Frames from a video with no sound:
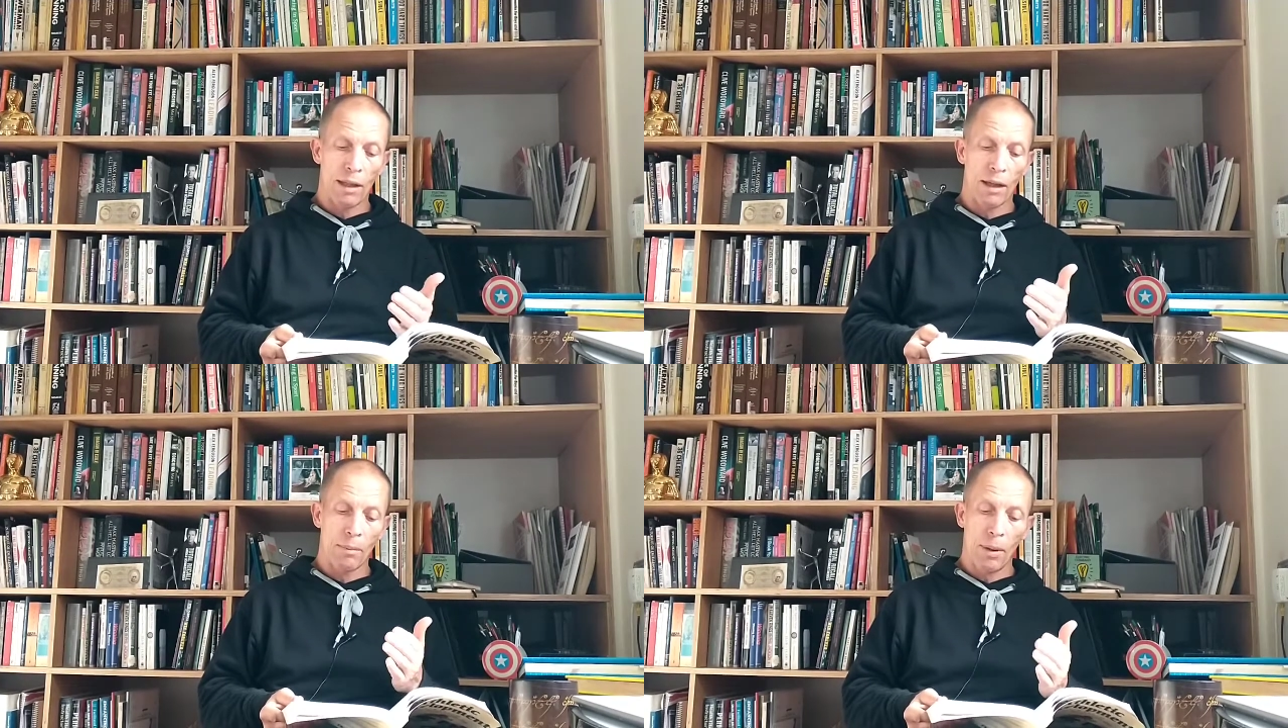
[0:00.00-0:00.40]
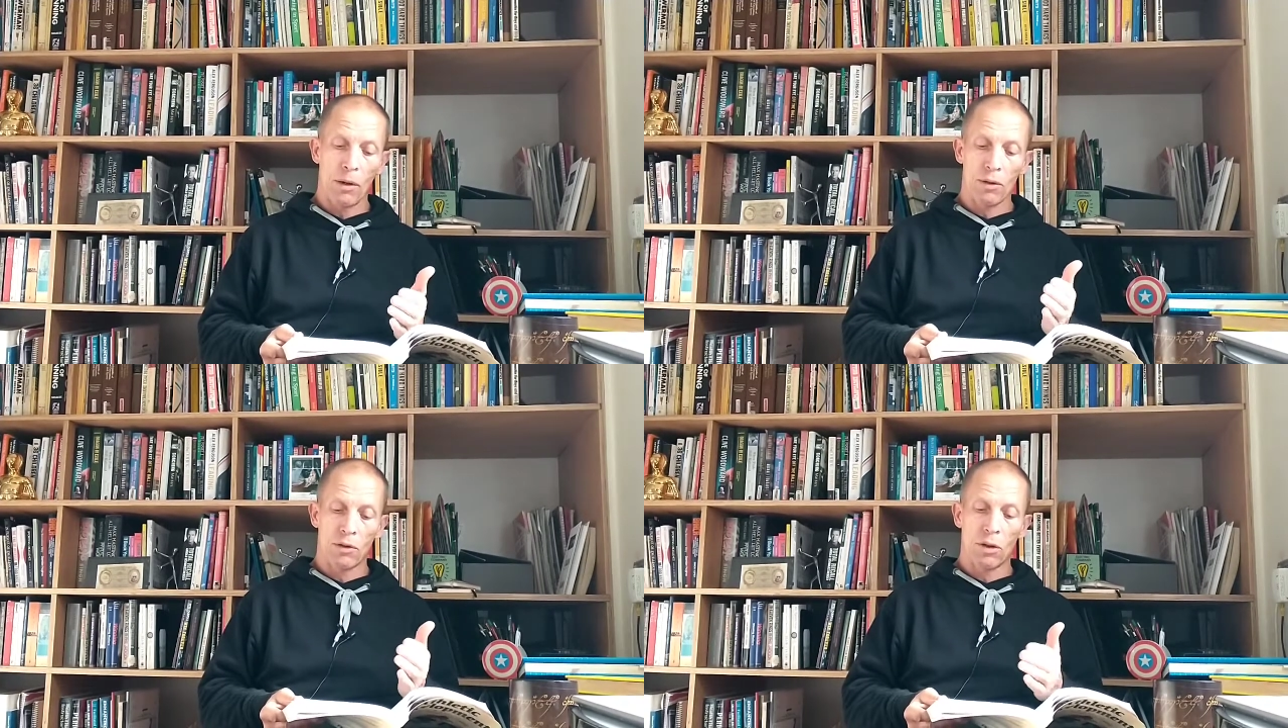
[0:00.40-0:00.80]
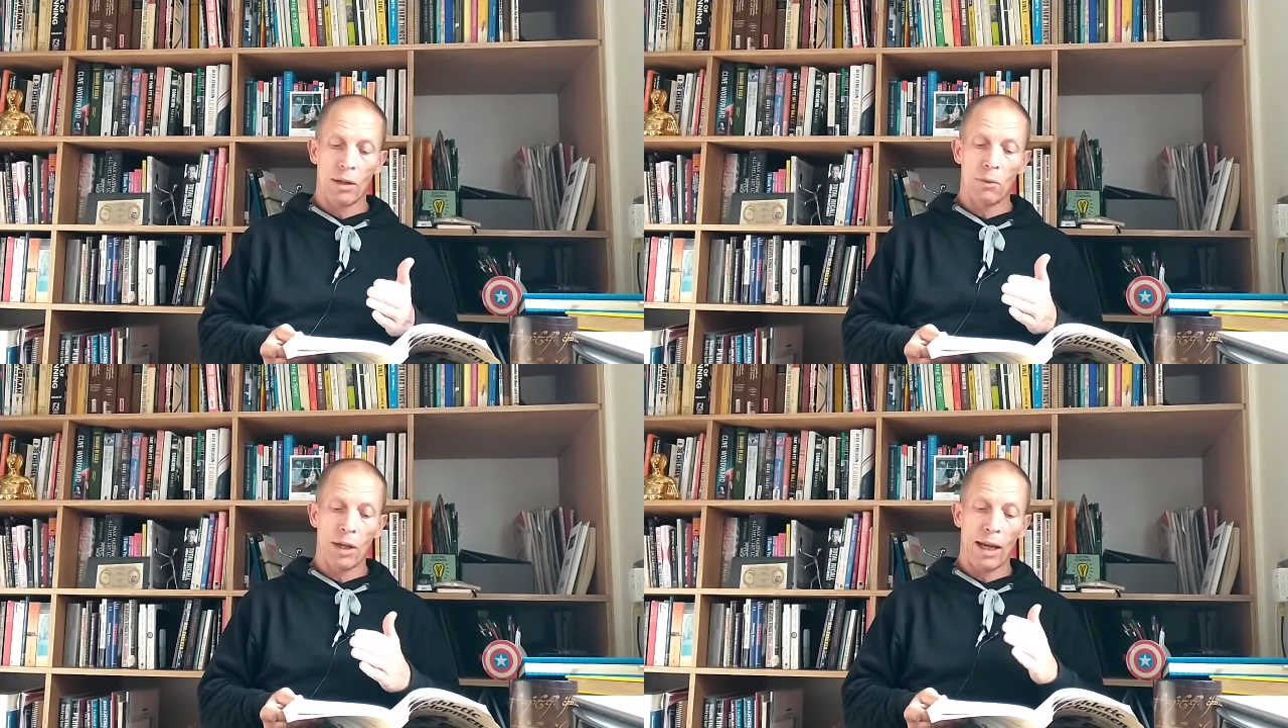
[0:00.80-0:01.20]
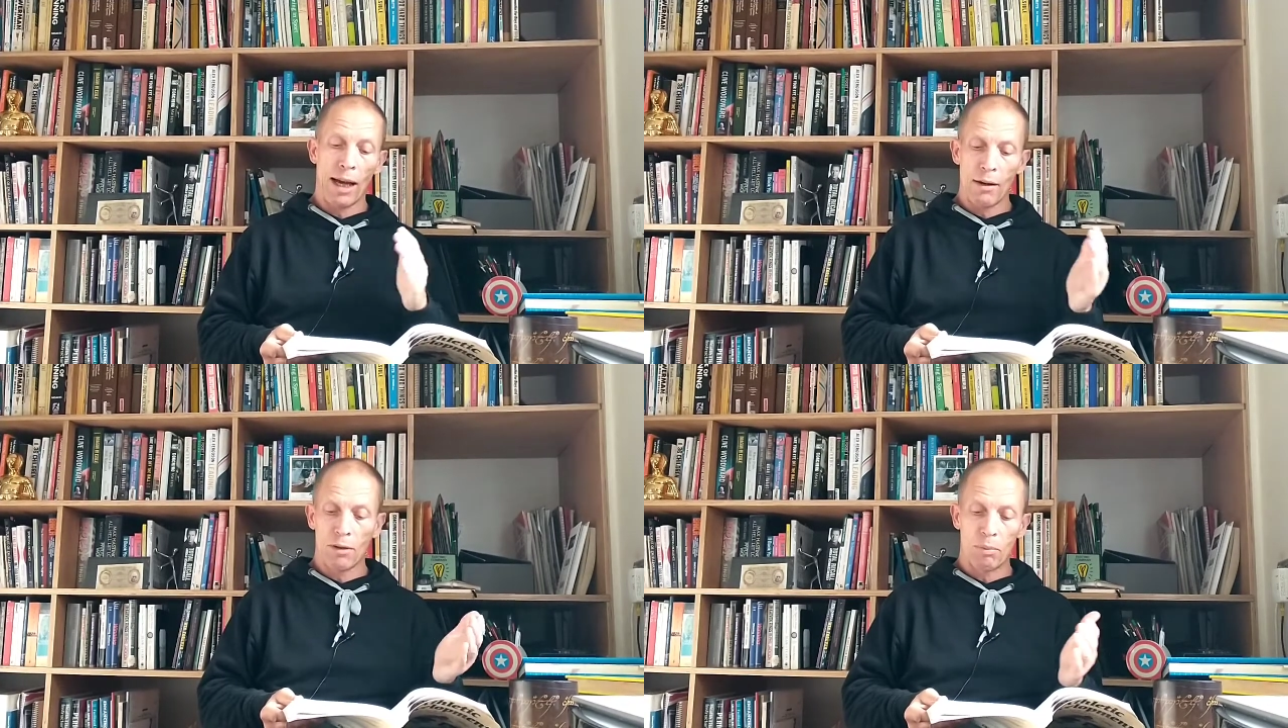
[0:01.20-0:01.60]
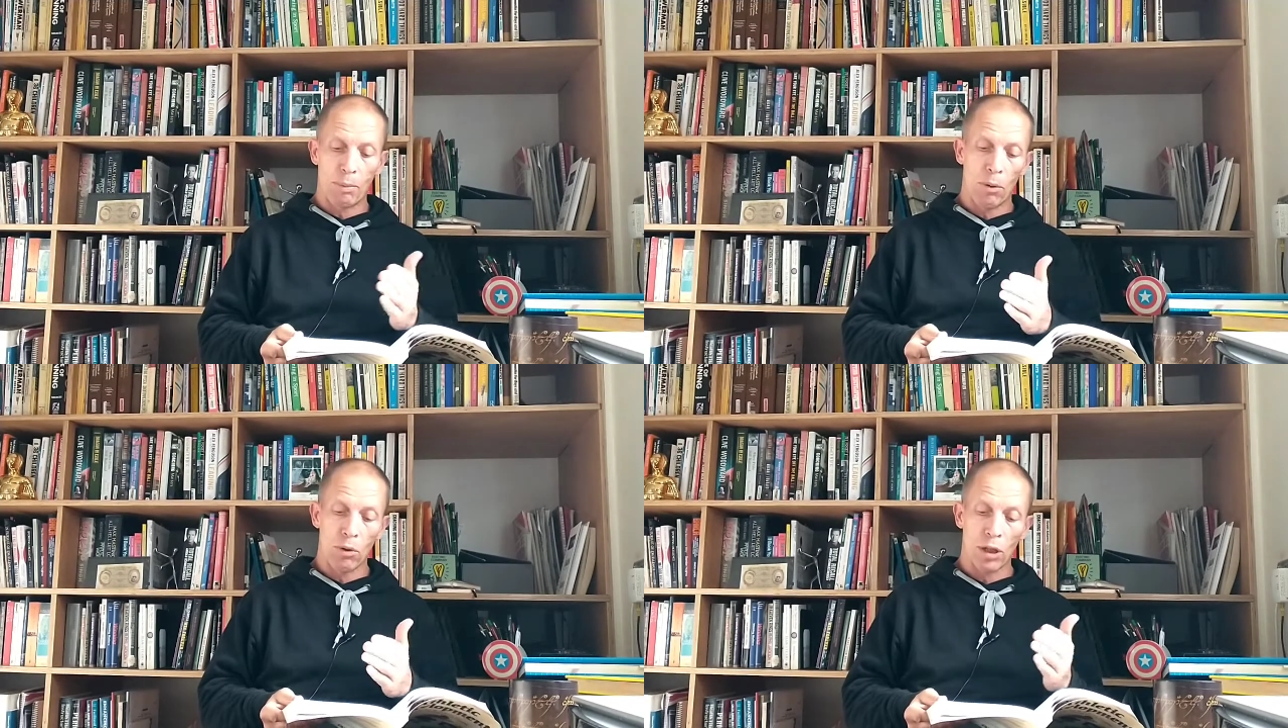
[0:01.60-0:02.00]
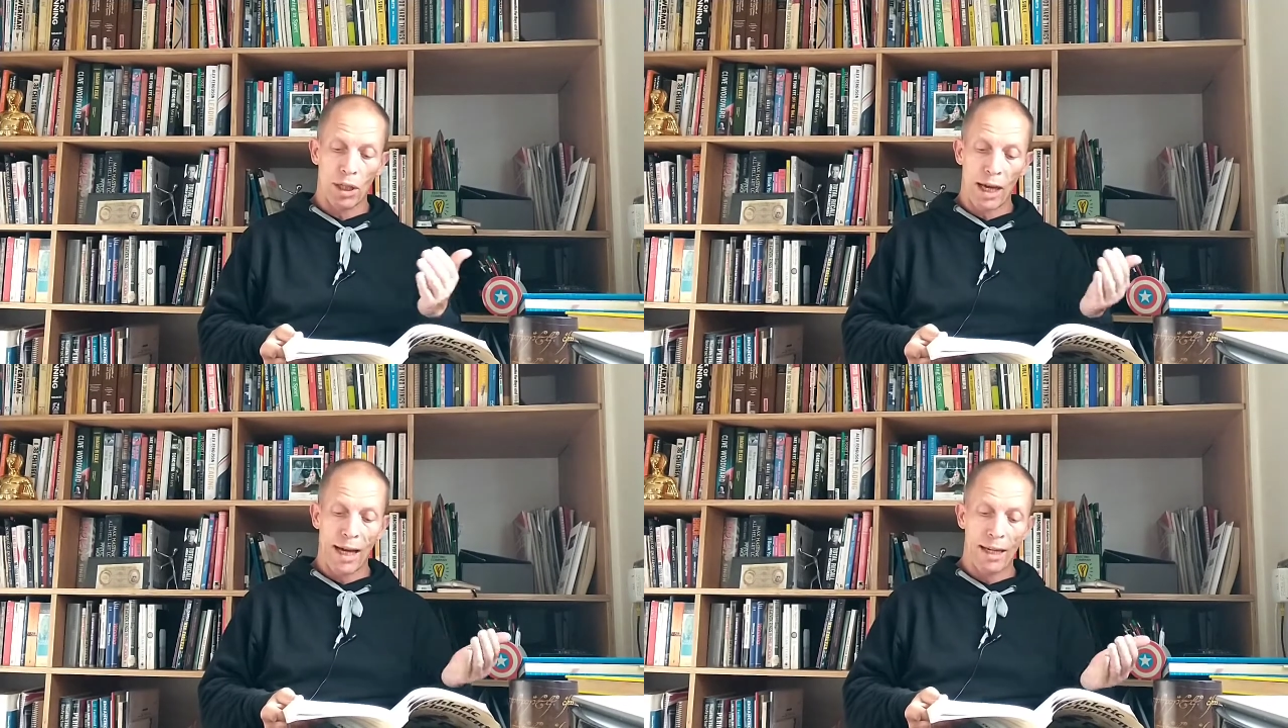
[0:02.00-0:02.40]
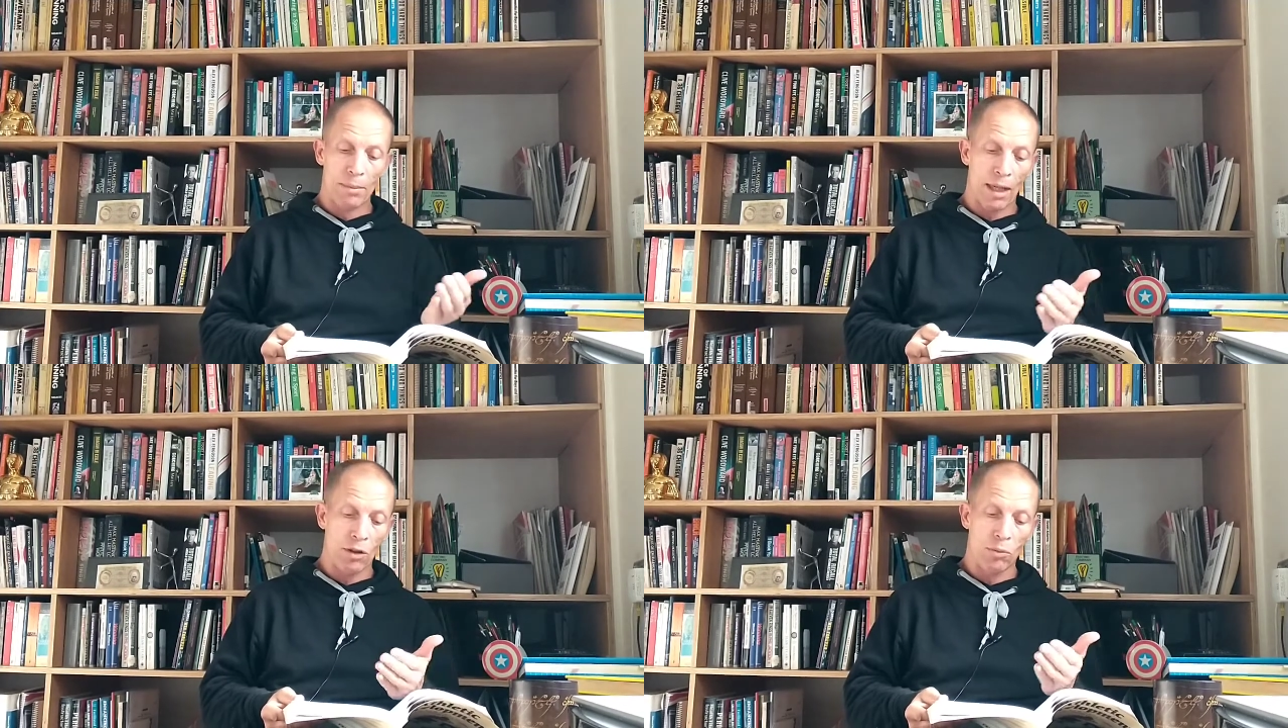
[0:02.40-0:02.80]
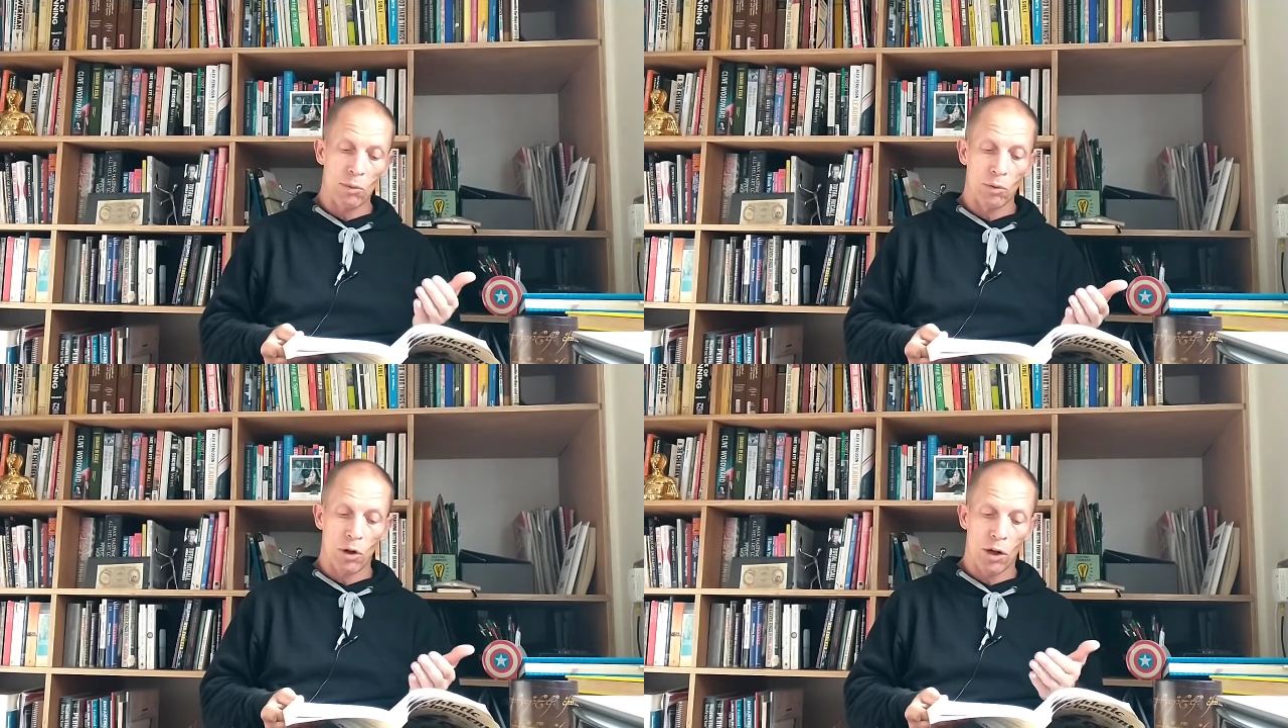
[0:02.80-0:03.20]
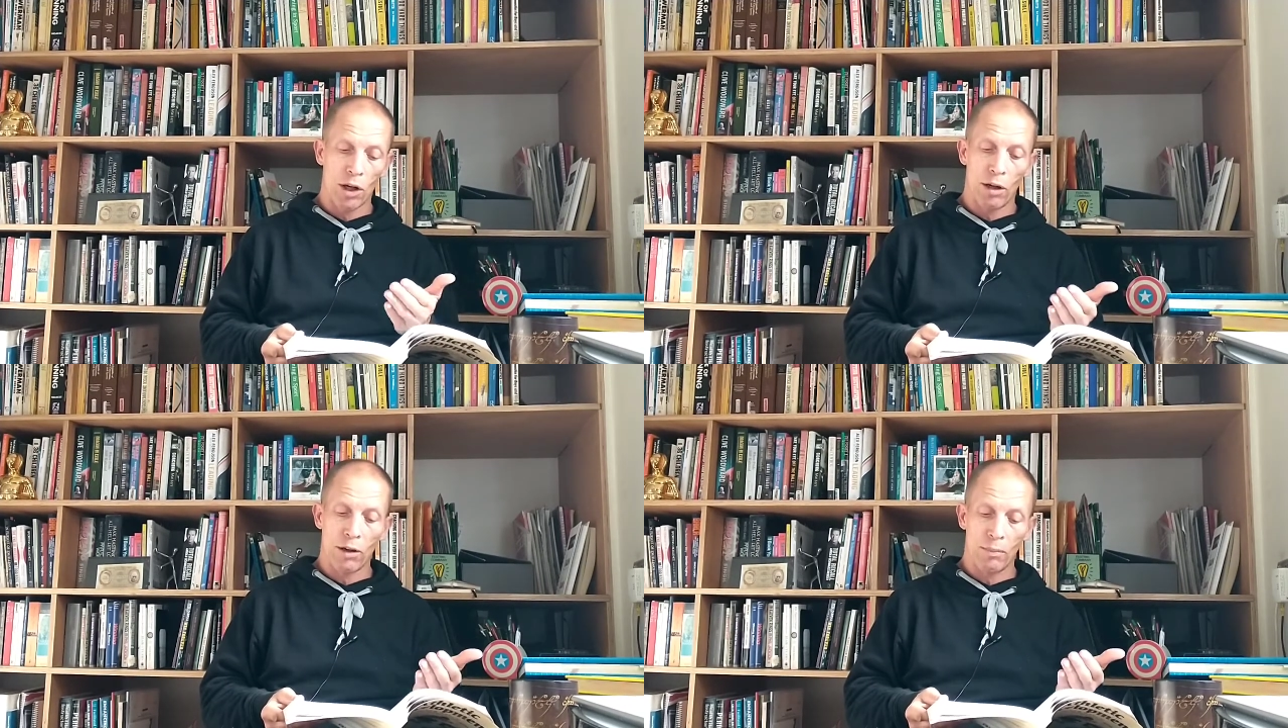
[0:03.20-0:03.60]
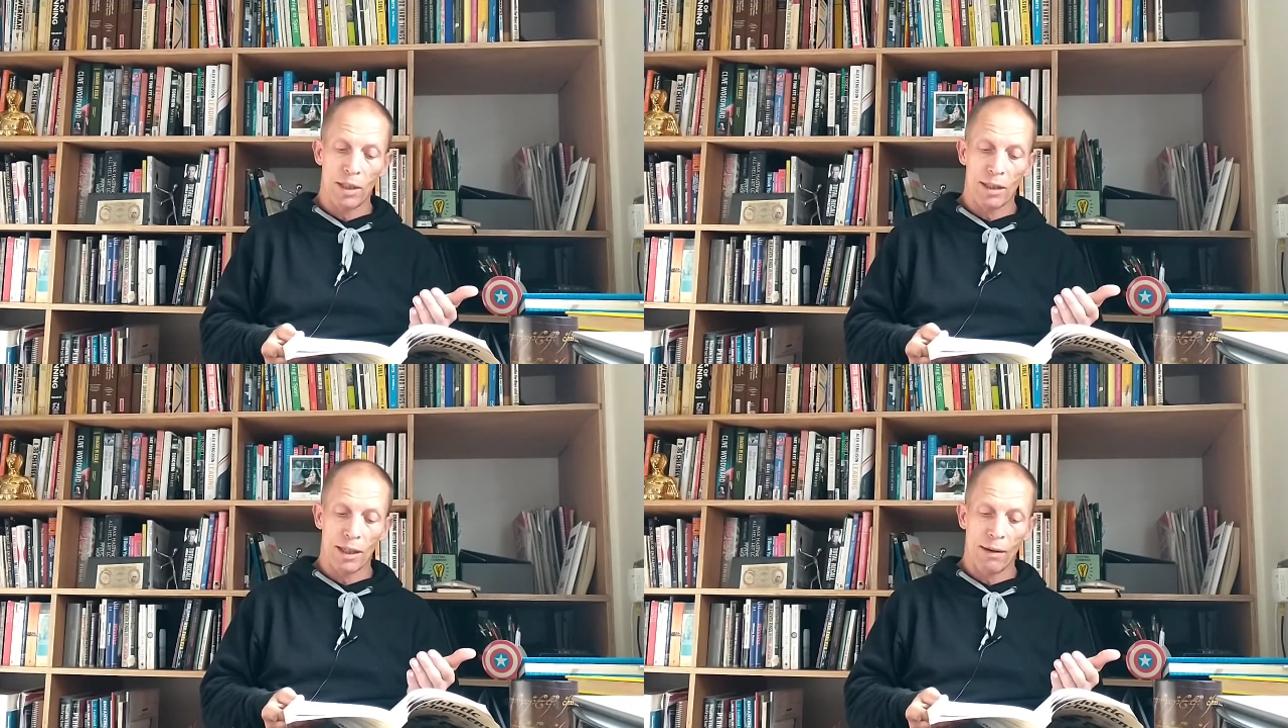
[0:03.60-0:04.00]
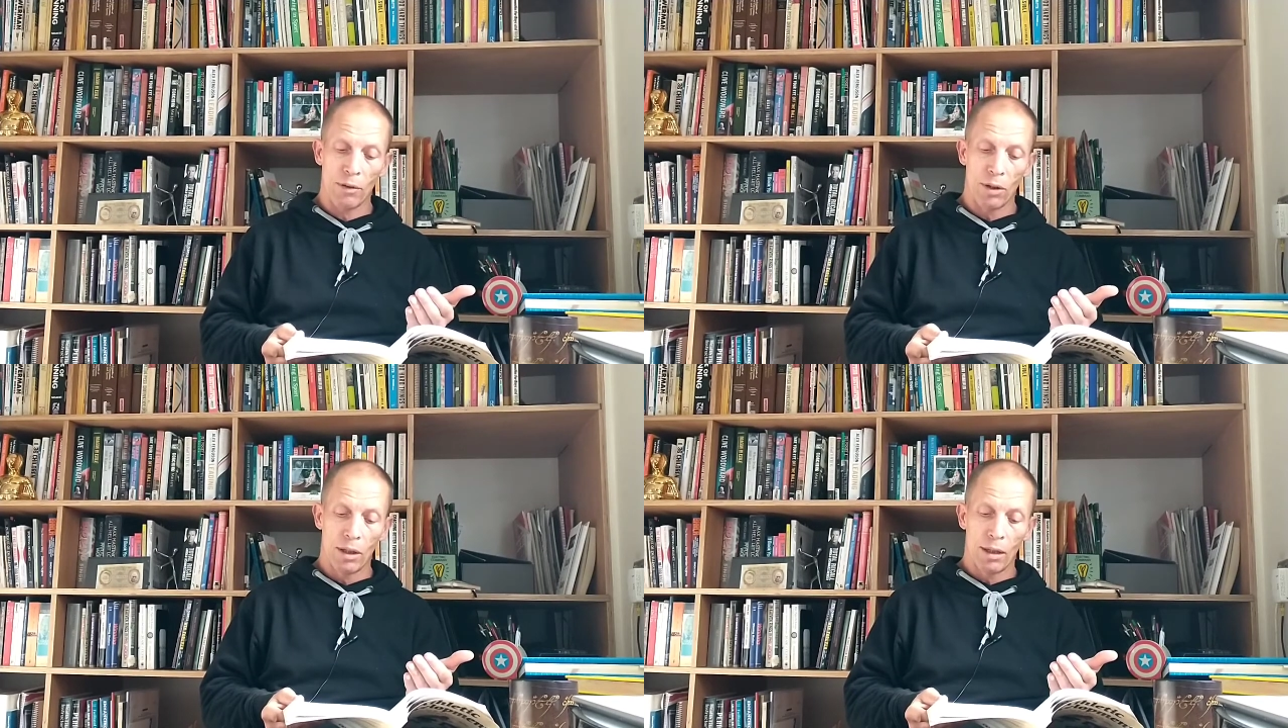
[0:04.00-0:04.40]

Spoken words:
then the components of training will get out of proportion and adaptation will not occur at the predicted level.